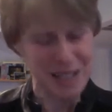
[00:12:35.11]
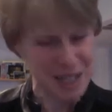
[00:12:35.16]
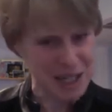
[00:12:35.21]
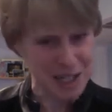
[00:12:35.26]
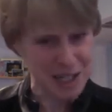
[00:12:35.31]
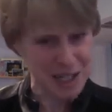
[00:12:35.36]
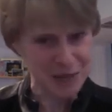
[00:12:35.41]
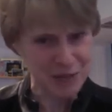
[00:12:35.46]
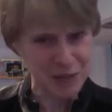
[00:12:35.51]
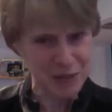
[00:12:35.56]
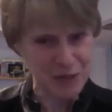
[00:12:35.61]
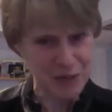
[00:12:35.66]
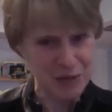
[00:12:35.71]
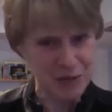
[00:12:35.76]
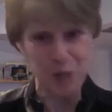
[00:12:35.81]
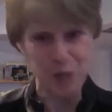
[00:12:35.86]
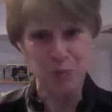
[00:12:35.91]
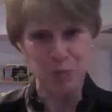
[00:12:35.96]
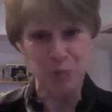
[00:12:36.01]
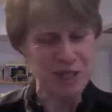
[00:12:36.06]
10 to
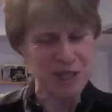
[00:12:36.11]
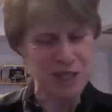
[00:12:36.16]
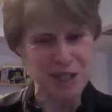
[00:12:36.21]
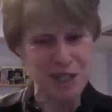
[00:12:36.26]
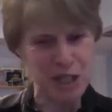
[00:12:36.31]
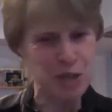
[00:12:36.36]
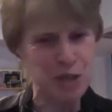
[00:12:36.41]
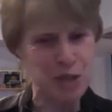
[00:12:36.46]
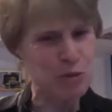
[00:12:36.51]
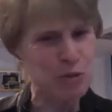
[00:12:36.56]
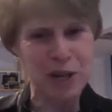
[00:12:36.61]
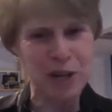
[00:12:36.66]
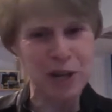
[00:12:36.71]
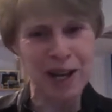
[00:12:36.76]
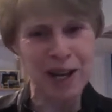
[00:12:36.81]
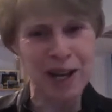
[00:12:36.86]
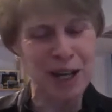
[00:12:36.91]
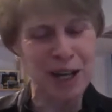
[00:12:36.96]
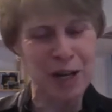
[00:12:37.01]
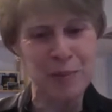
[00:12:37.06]
15% that's
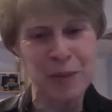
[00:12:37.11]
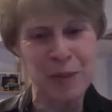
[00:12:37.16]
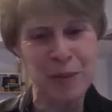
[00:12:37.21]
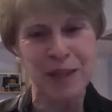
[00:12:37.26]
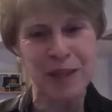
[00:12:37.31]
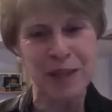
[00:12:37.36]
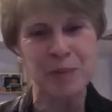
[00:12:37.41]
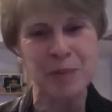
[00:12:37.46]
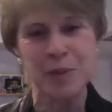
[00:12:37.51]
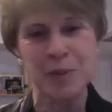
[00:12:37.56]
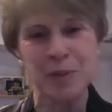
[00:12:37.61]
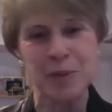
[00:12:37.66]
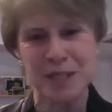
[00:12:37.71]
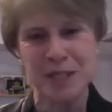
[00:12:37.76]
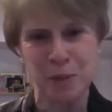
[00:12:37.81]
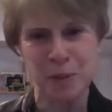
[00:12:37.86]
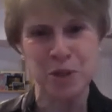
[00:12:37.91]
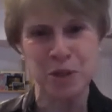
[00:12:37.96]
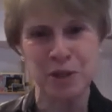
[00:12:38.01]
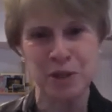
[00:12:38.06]
really going to make them
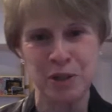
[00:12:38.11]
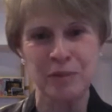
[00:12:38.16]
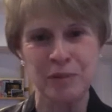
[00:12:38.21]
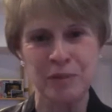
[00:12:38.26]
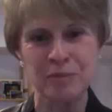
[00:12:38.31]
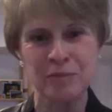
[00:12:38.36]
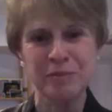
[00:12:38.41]
exceptional.